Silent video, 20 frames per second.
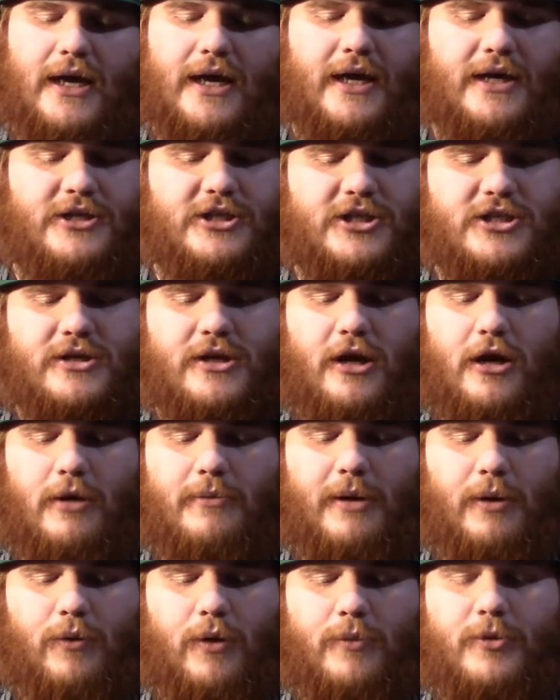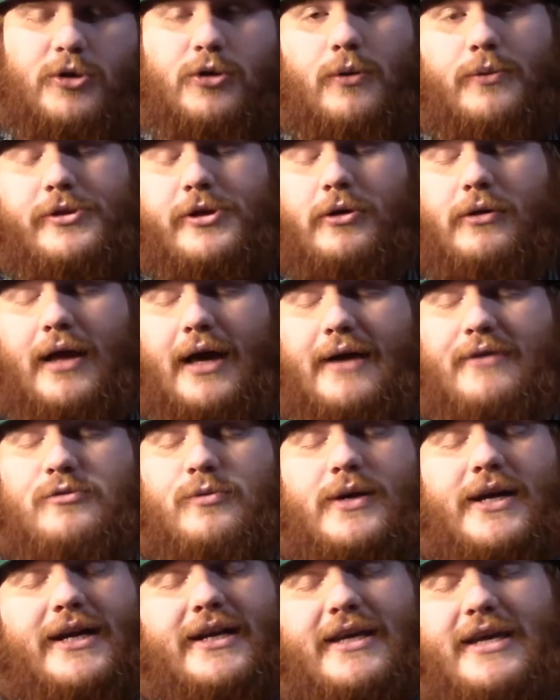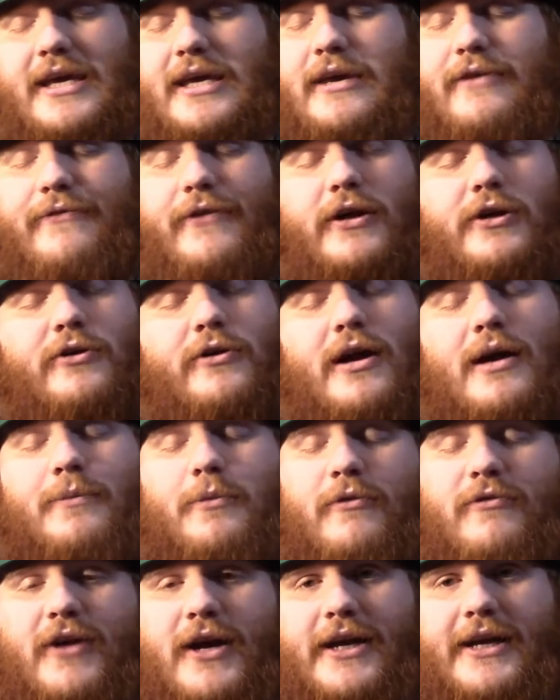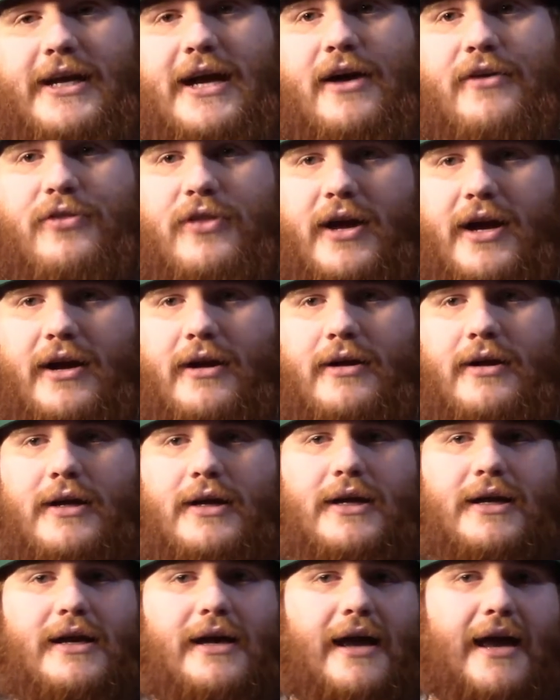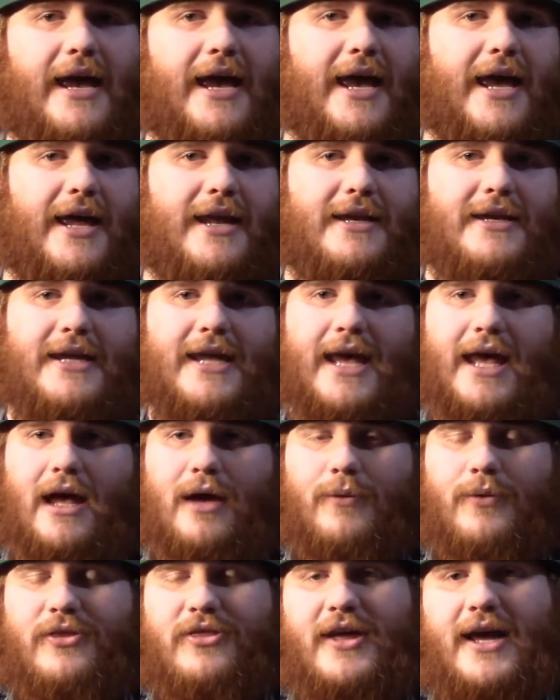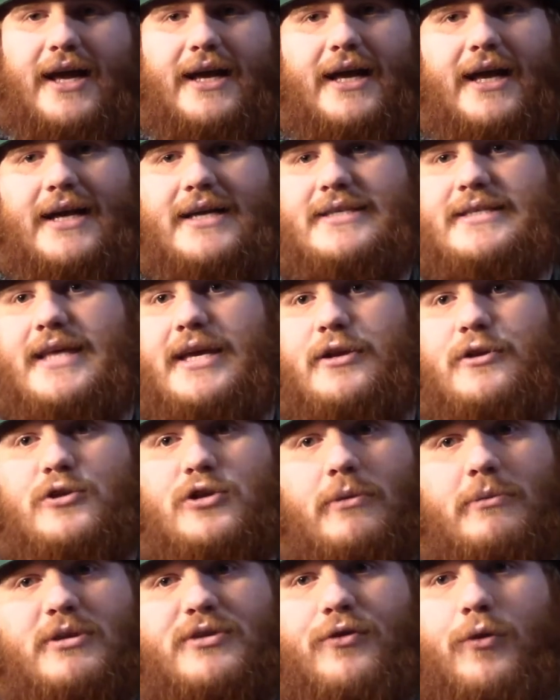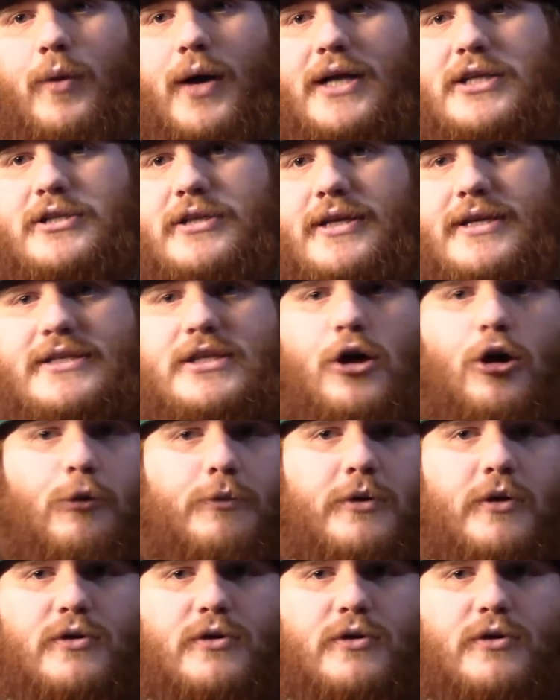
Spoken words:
Just, about what we're doing with our lives, what kind of geeky fun crap we're finding out there. And yeah, with that, guys, thank you so much for watching this. I hope you